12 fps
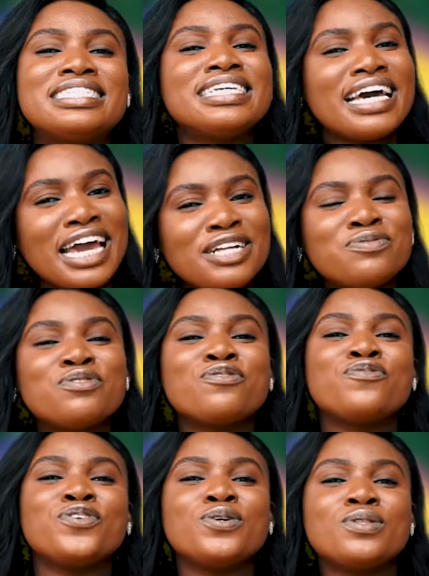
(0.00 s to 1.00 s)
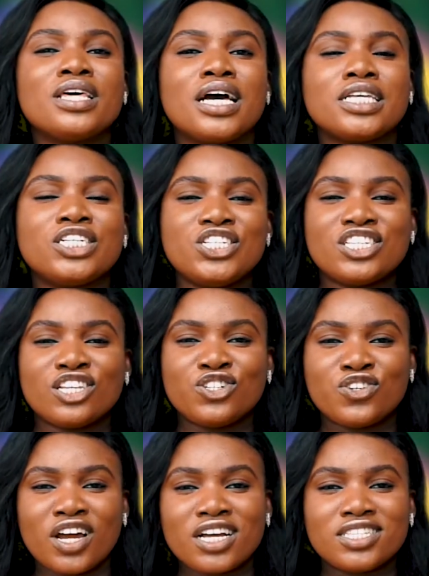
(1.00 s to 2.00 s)
Diane revealed that she's
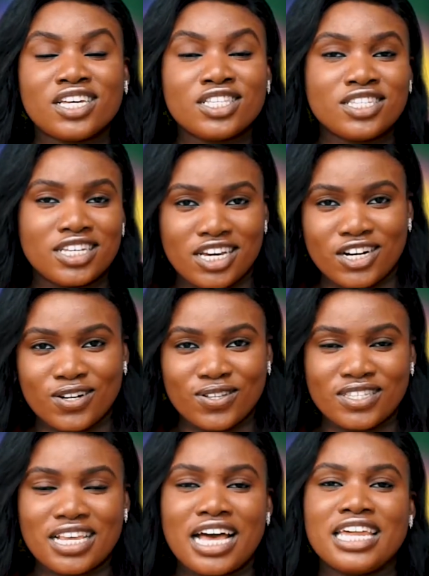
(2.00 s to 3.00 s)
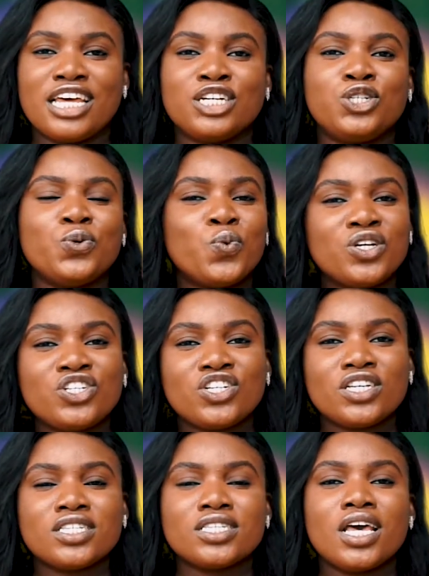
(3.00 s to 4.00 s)
attracted to girls and that she
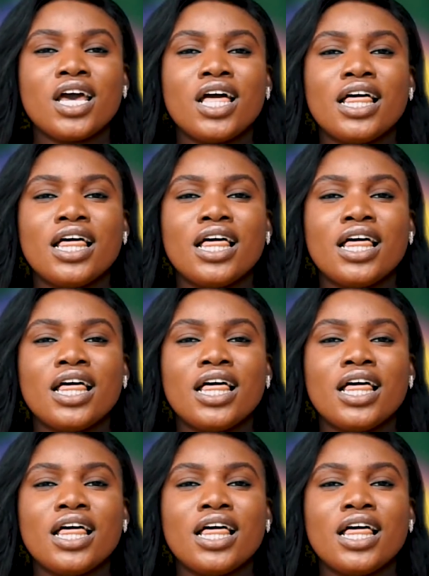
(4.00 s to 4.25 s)
wishes